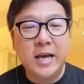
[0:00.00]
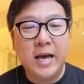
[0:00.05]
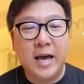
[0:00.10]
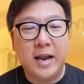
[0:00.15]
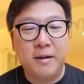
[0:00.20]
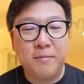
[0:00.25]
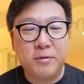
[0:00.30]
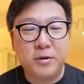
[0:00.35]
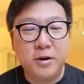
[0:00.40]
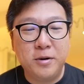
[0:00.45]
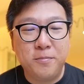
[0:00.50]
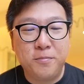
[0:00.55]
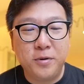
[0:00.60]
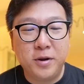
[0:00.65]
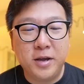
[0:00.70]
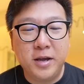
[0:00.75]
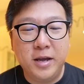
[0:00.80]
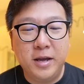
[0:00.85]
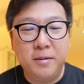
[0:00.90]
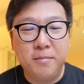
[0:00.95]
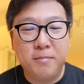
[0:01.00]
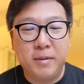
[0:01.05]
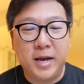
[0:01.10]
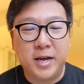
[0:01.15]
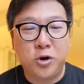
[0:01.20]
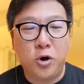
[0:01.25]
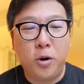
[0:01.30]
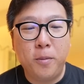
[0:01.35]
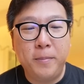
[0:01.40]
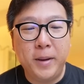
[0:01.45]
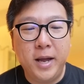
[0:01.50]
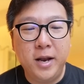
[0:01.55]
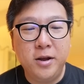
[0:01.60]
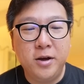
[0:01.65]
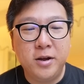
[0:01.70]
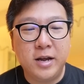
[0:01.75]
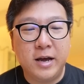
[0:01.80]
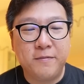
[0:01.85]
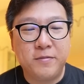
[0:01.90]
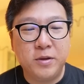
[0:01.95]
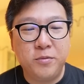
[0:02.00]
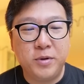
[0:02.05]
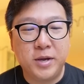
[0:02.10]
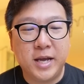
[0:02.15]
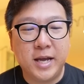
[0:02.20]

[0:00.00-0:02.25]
And I'm going to bring in my Cobalion after we